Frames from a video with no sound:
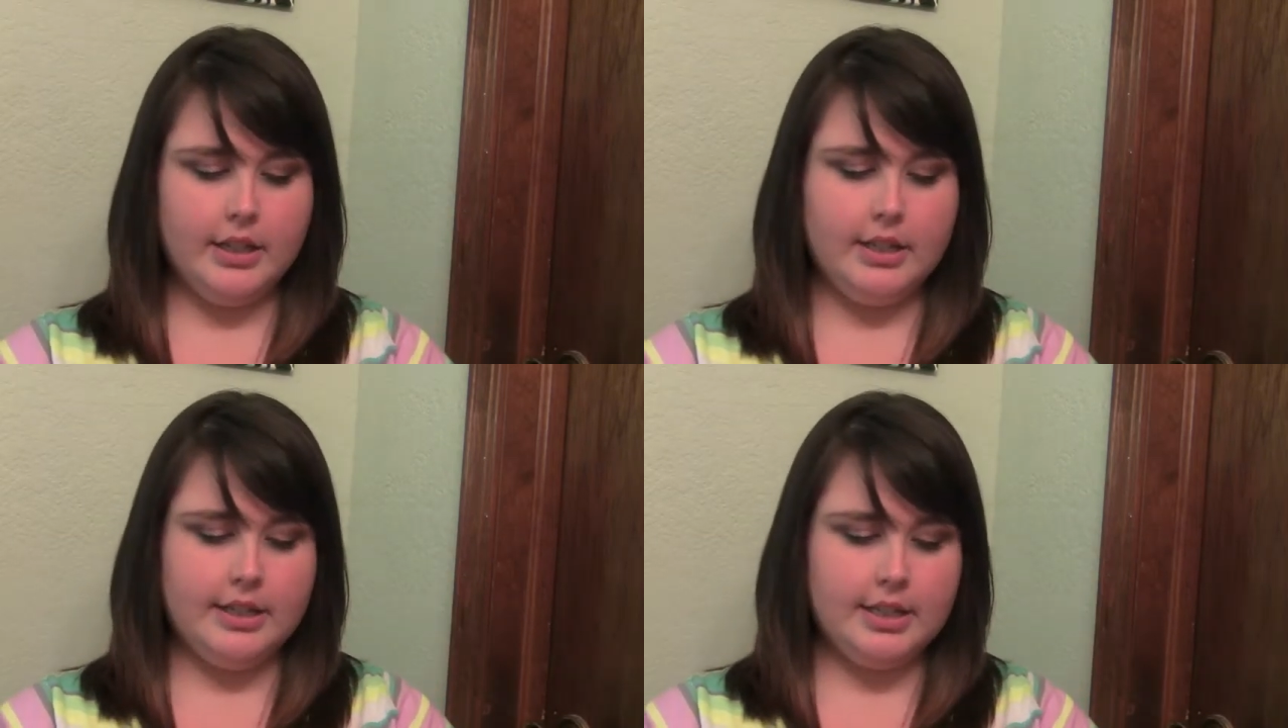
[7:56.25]

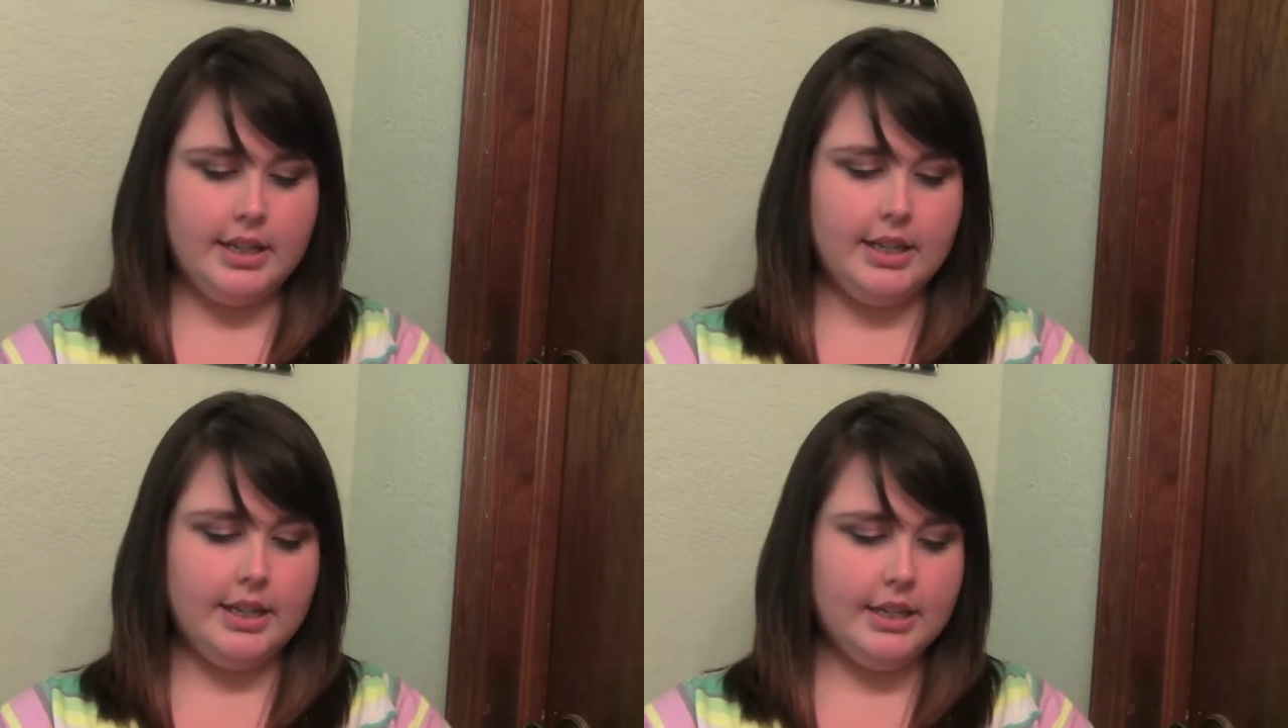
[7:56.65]
This
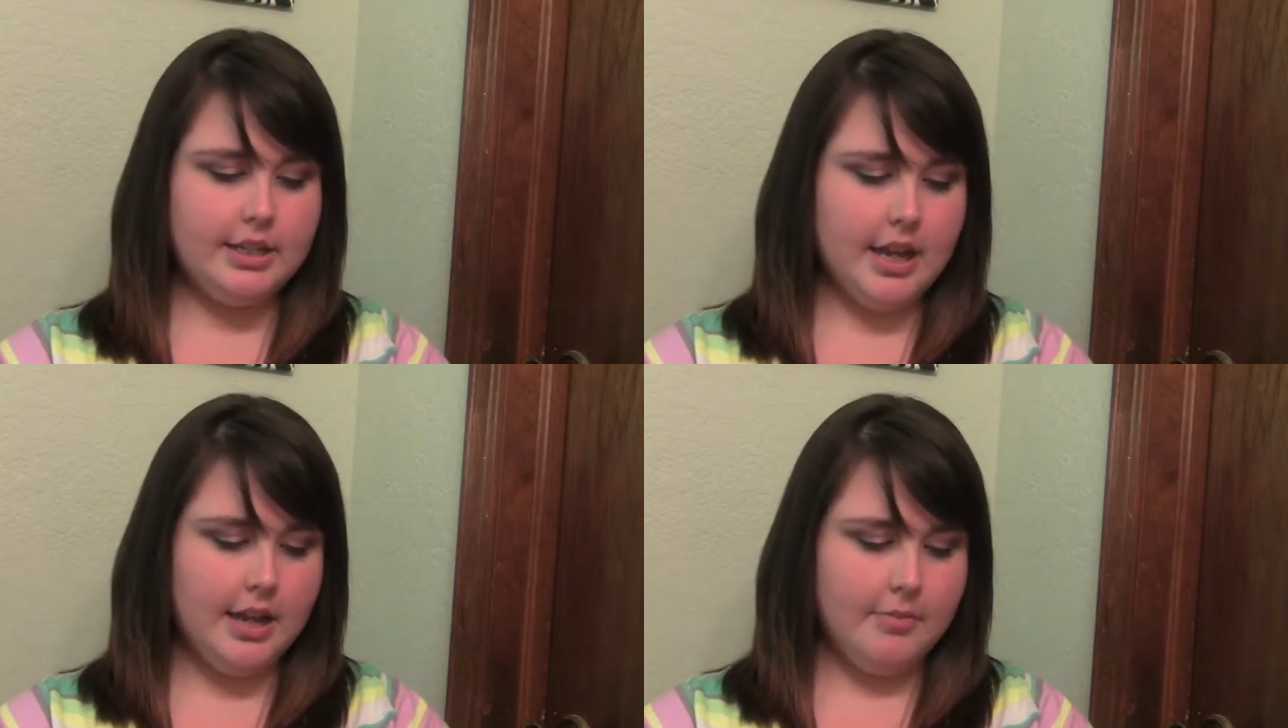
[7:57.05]

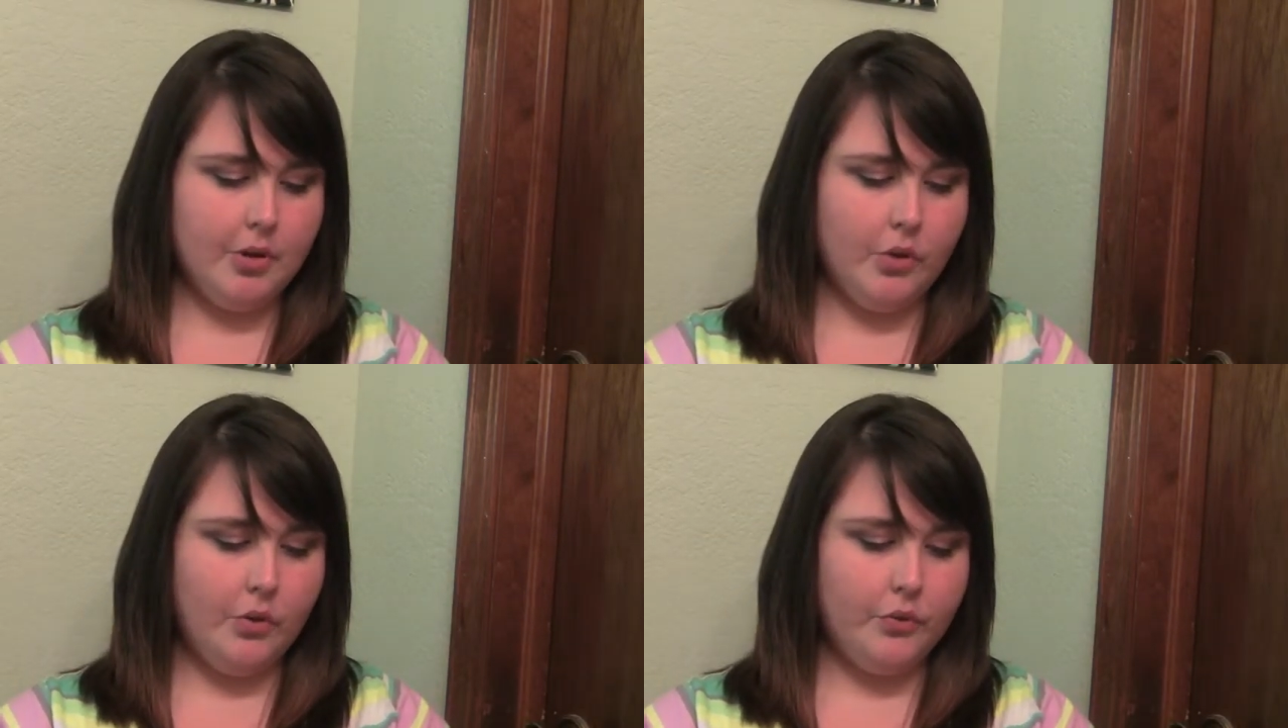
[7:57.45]
is
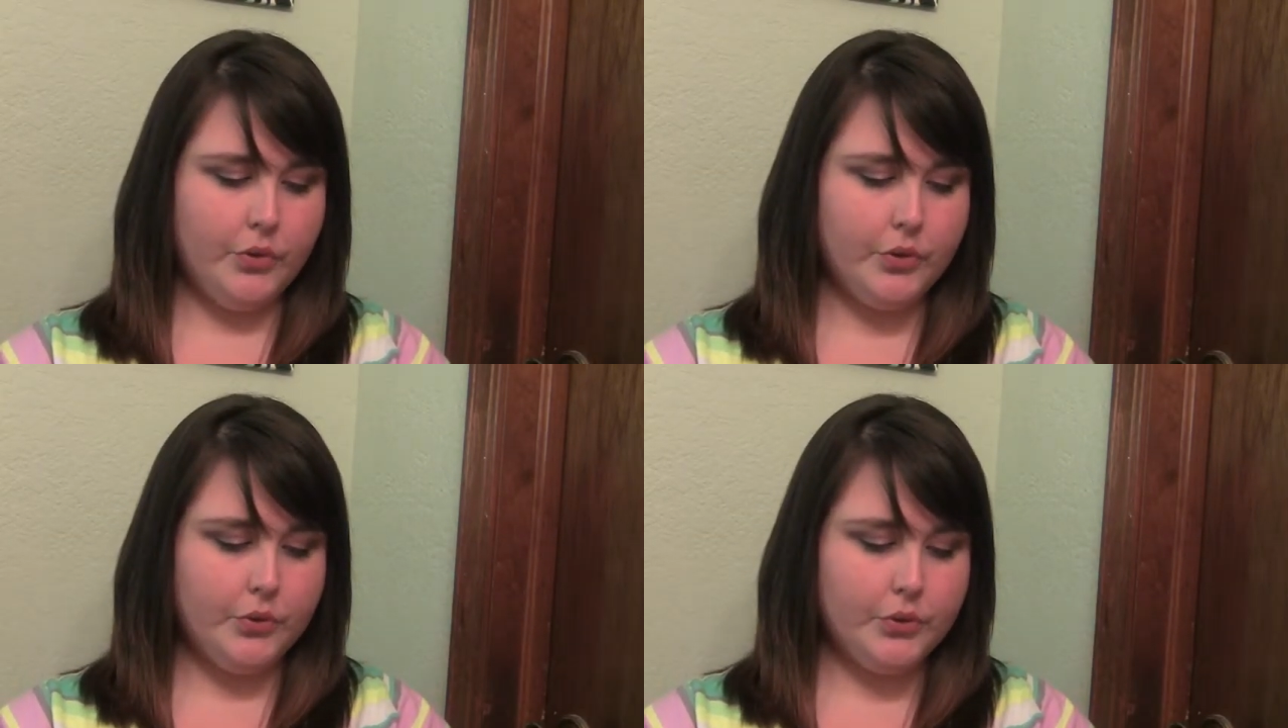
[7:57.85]
the Whole
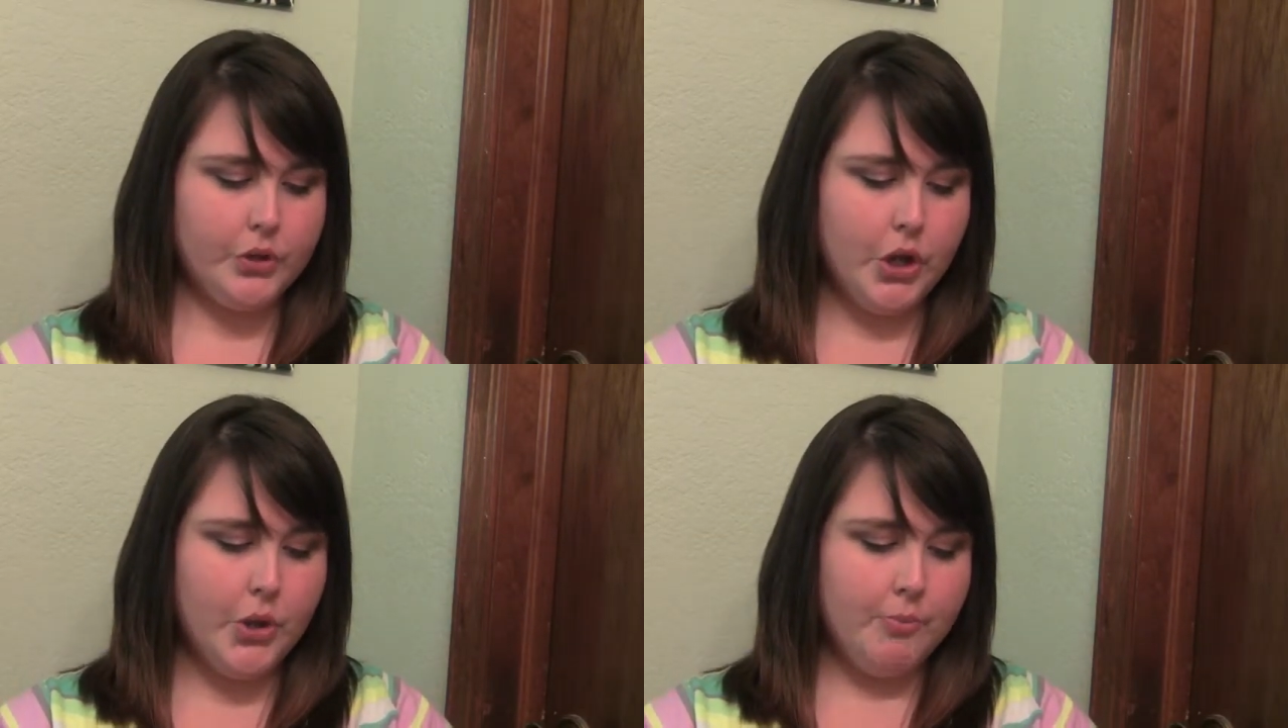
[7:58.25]

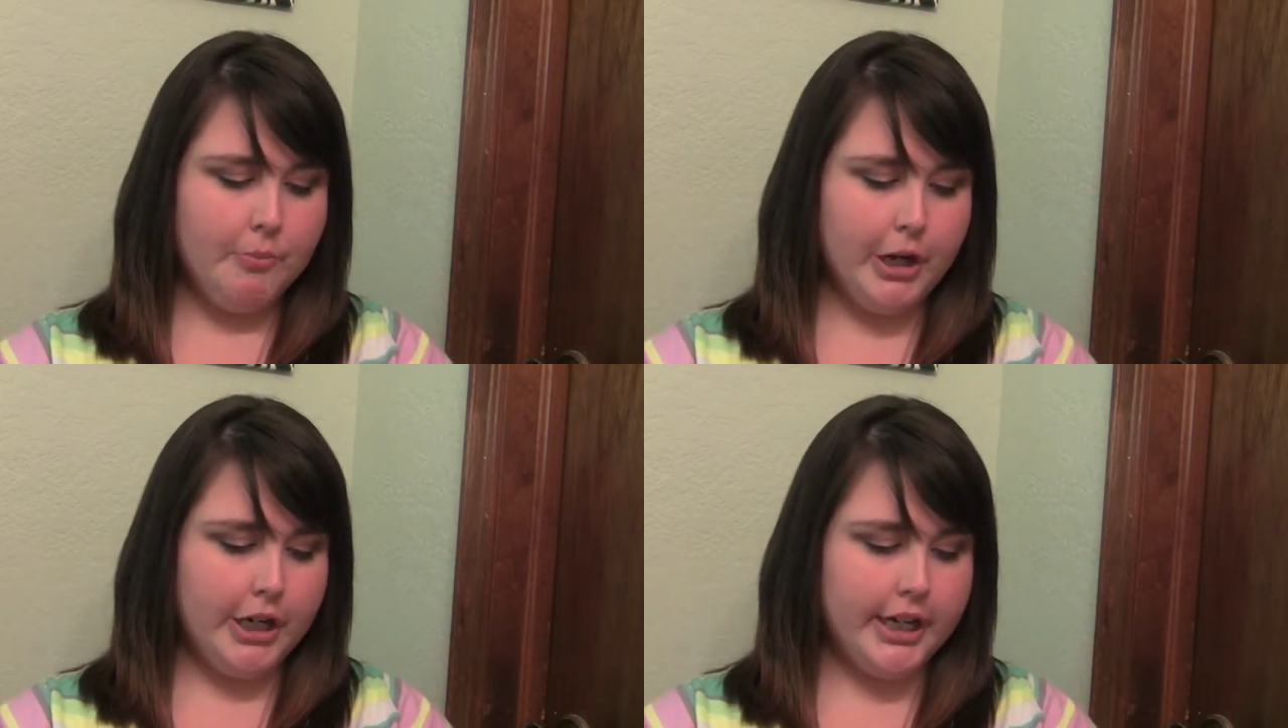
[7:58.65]
Foods
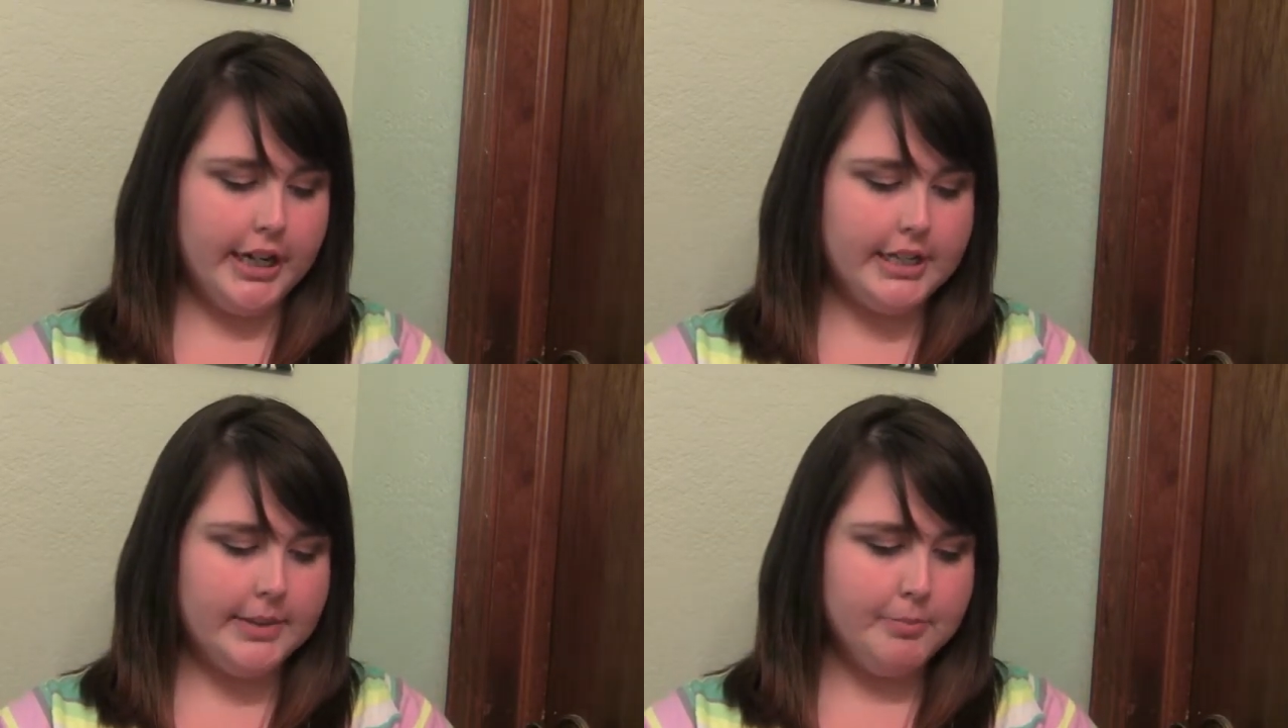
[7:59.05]

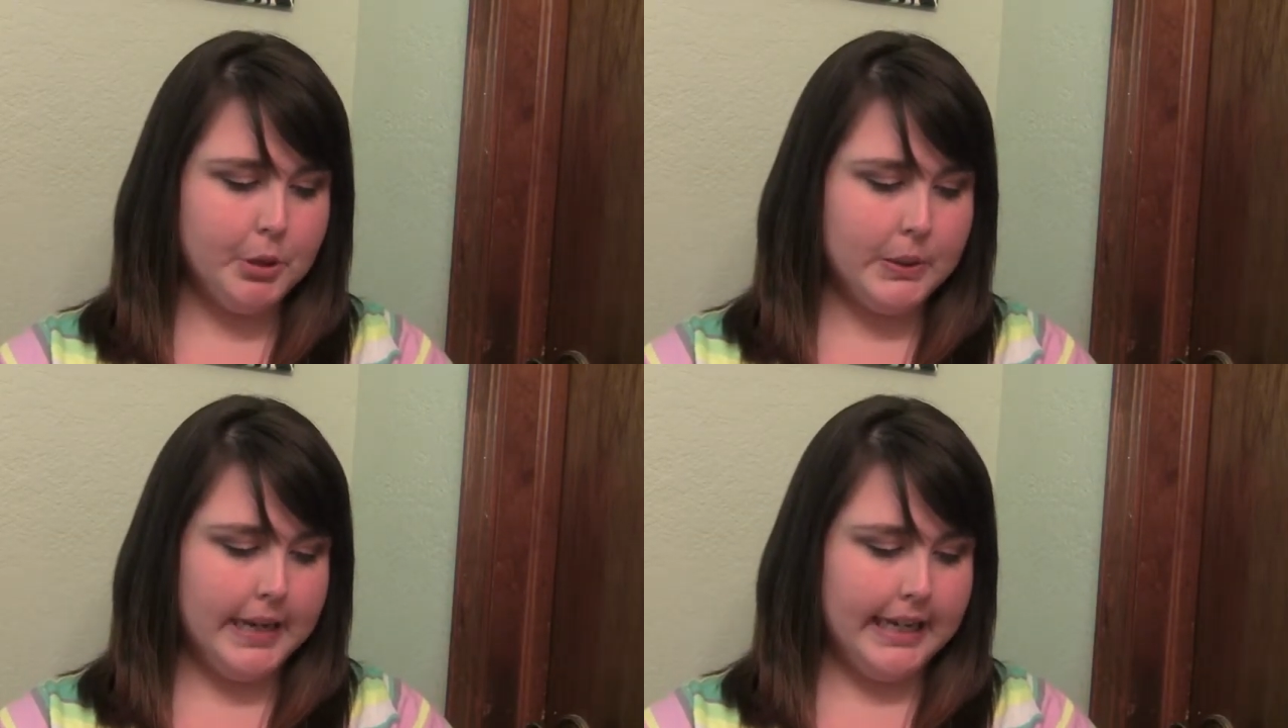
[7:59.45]
Market
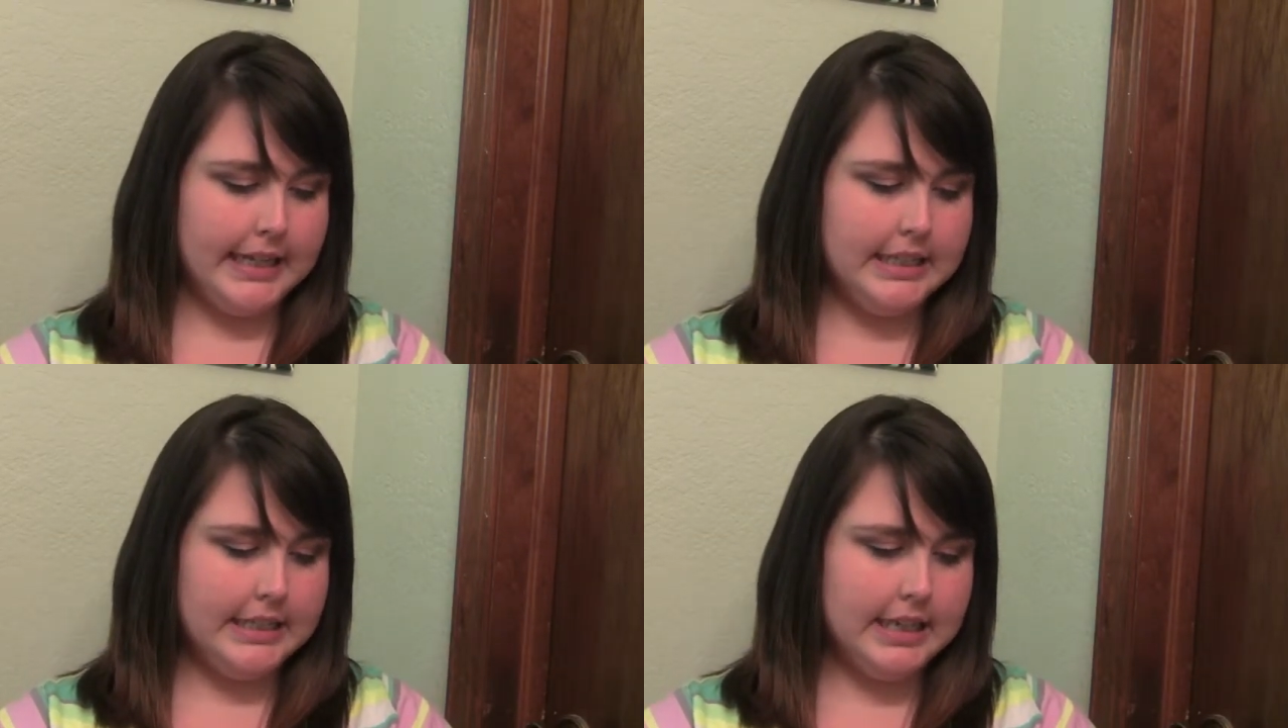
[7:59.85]

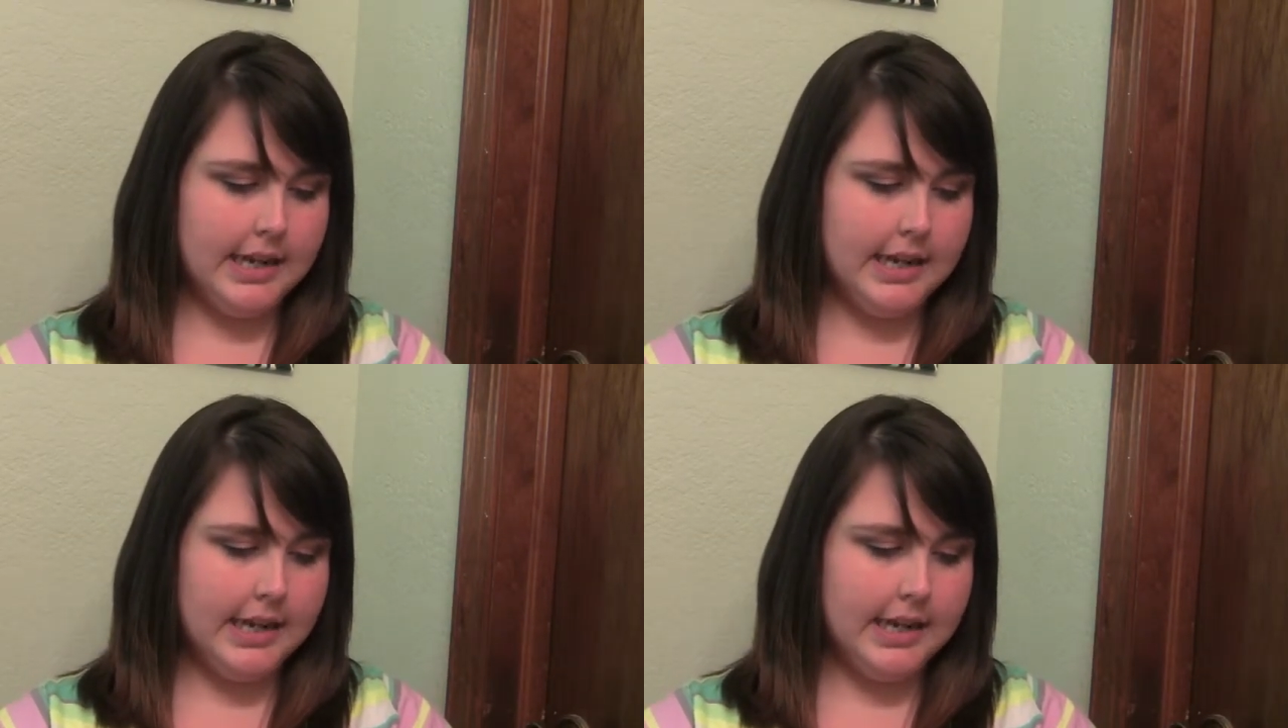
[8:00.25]
brand.